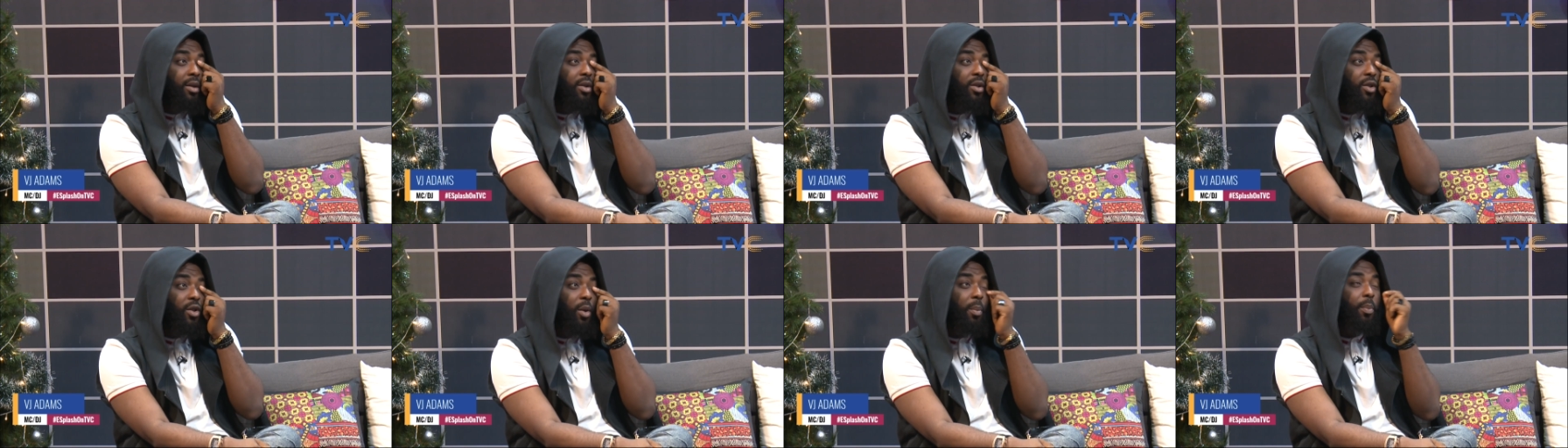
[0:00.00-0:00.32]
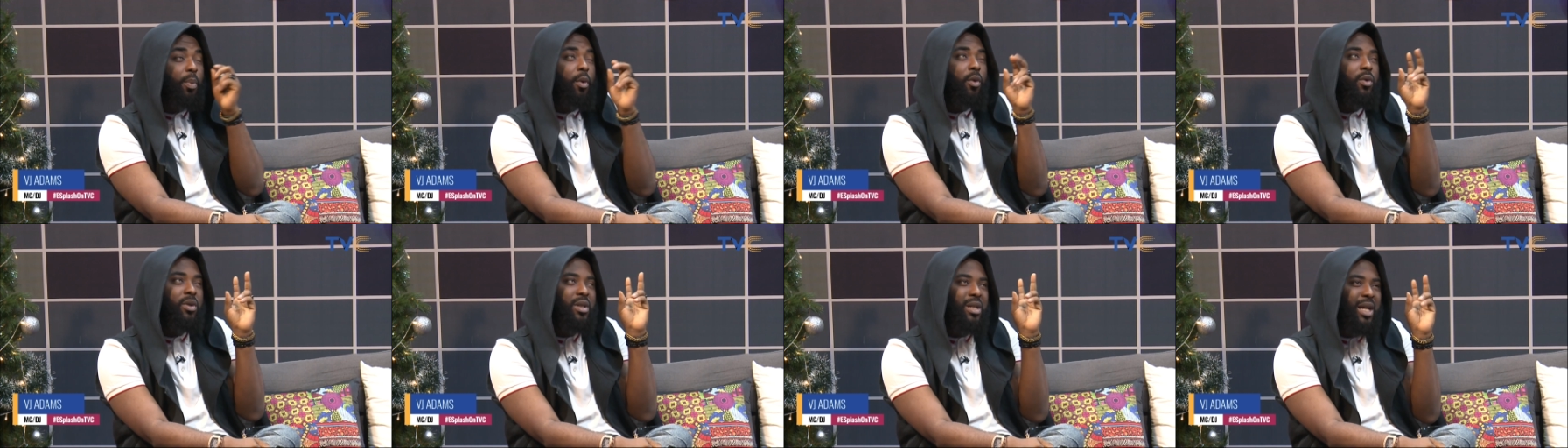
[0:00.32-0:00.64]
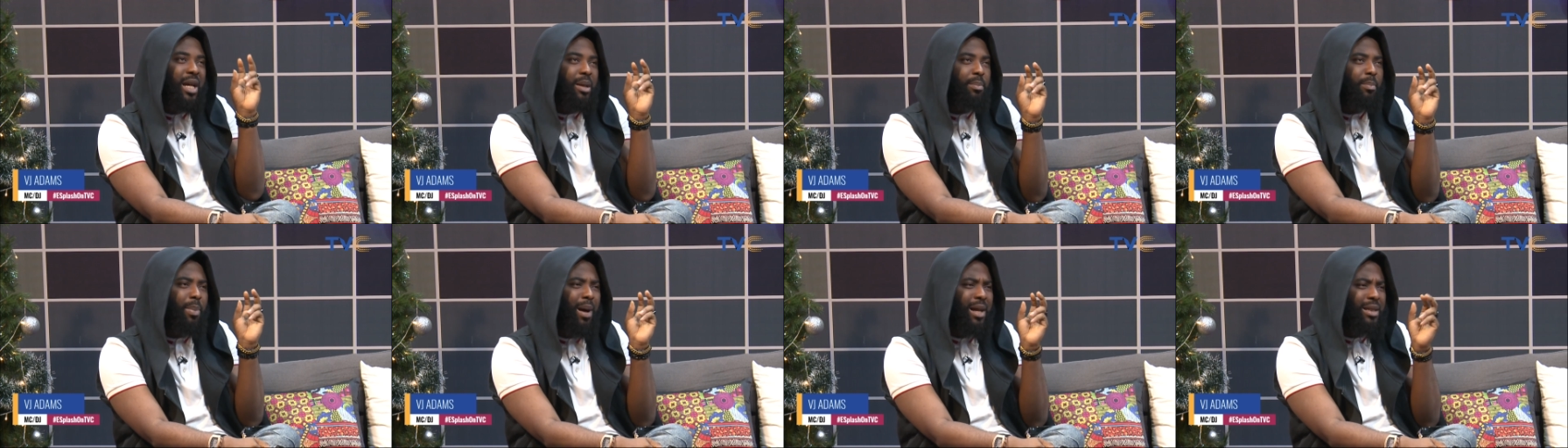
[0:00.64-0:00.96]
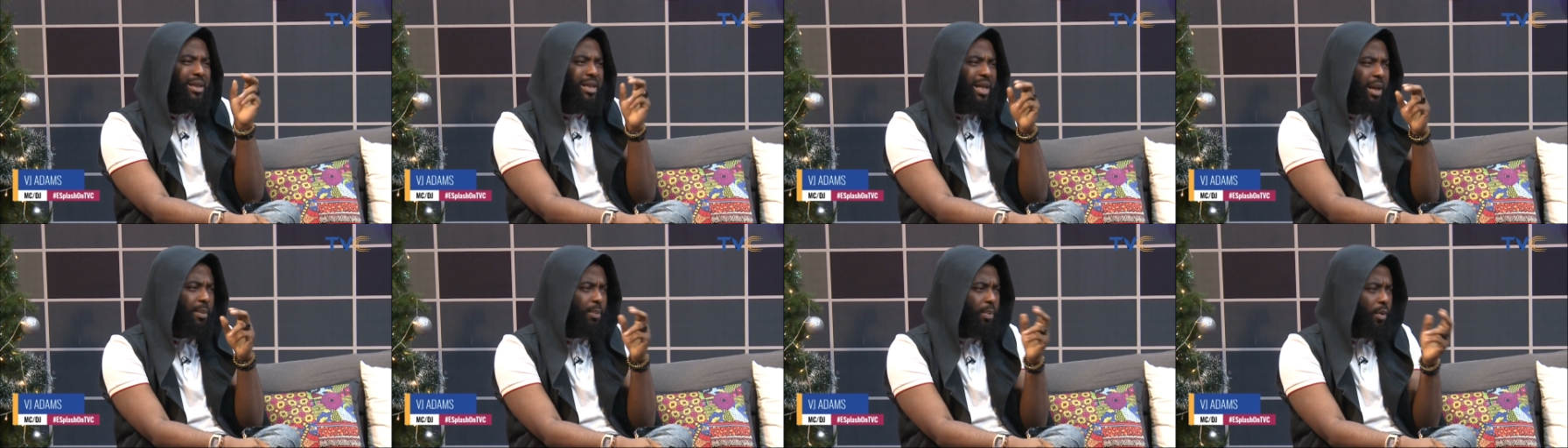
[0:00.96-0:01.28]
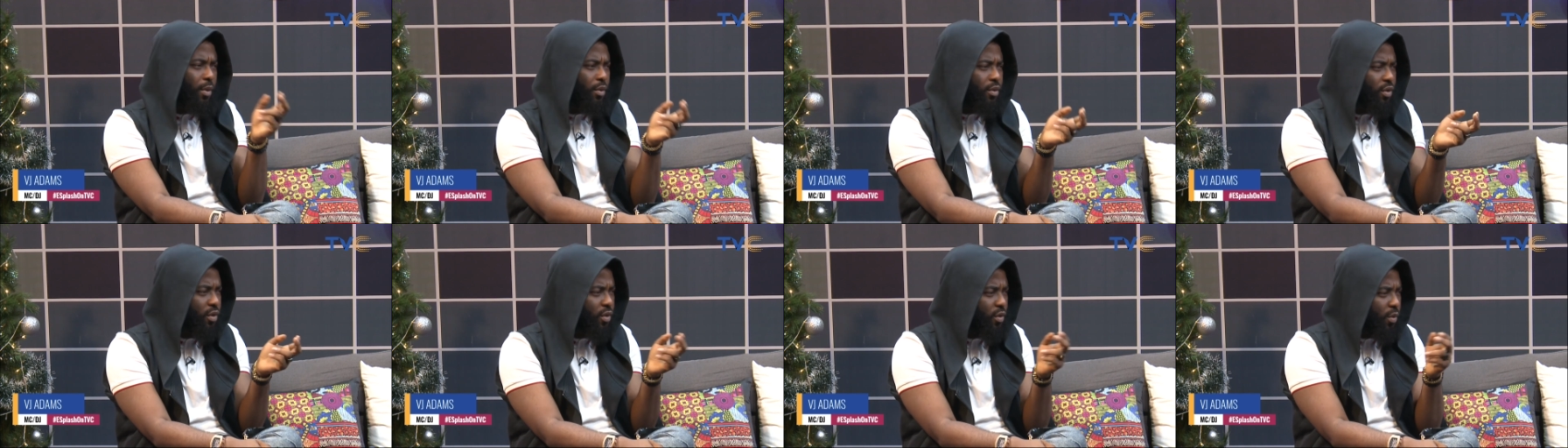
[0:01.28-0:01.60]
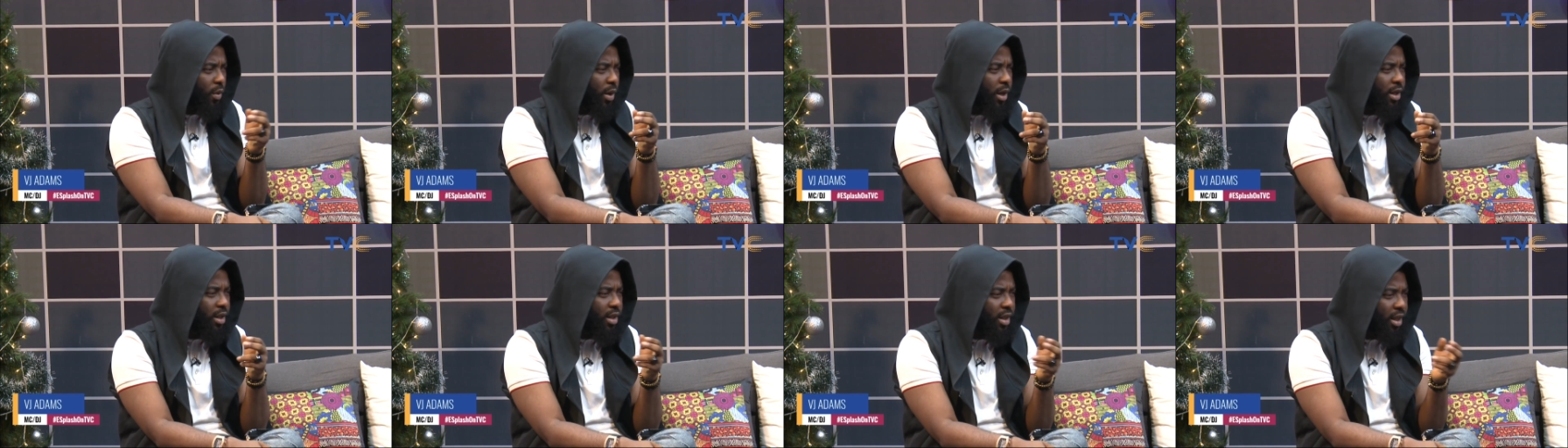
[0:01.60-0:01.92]
supposed banter posts,
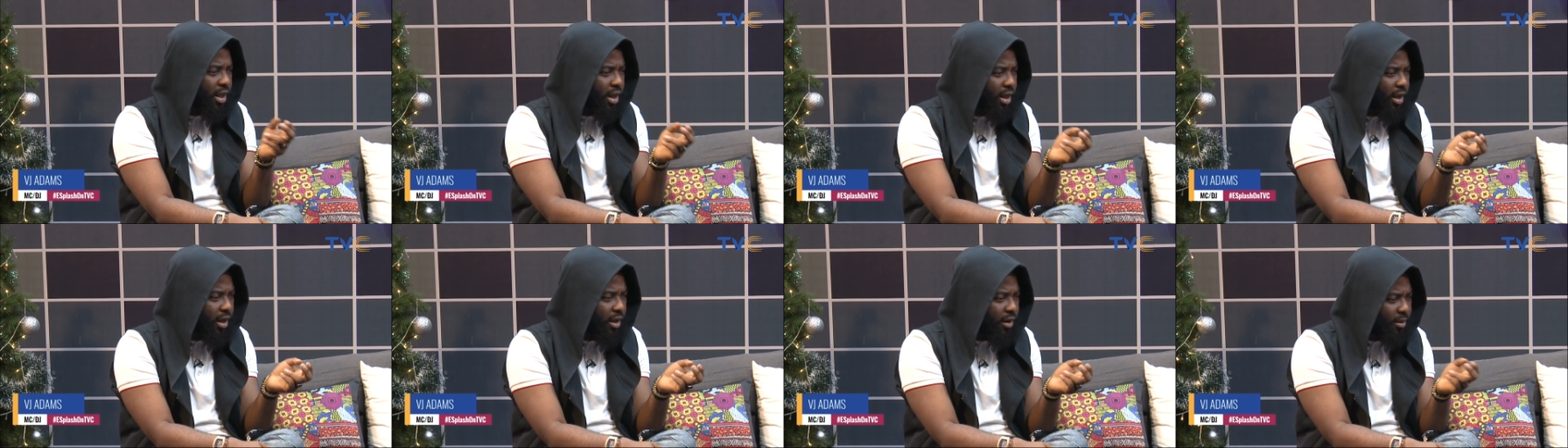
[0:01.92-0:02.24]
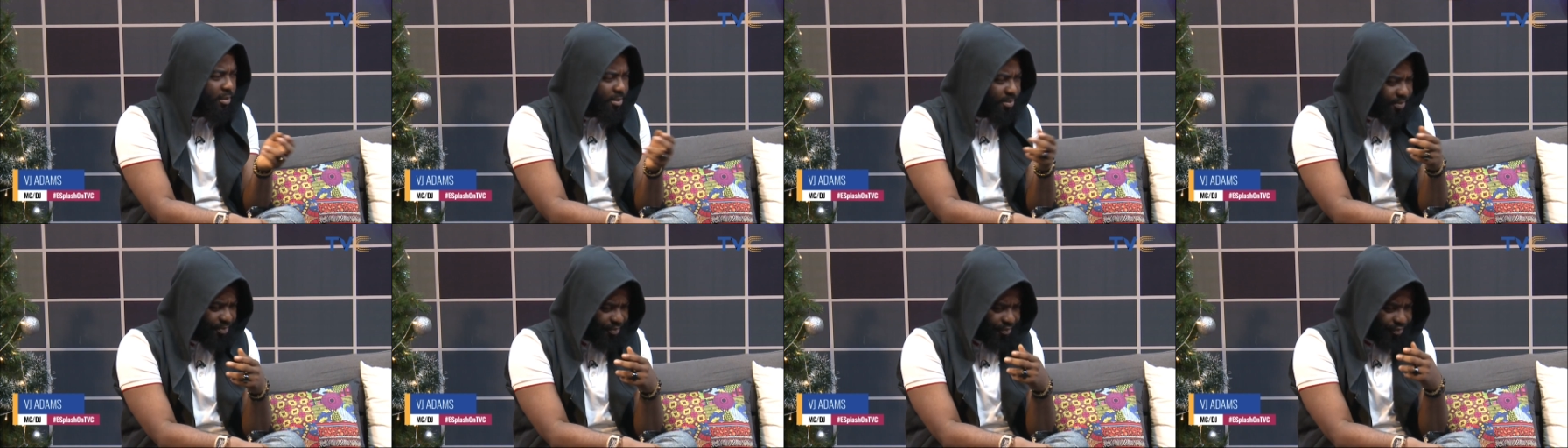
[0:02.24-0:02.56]
when they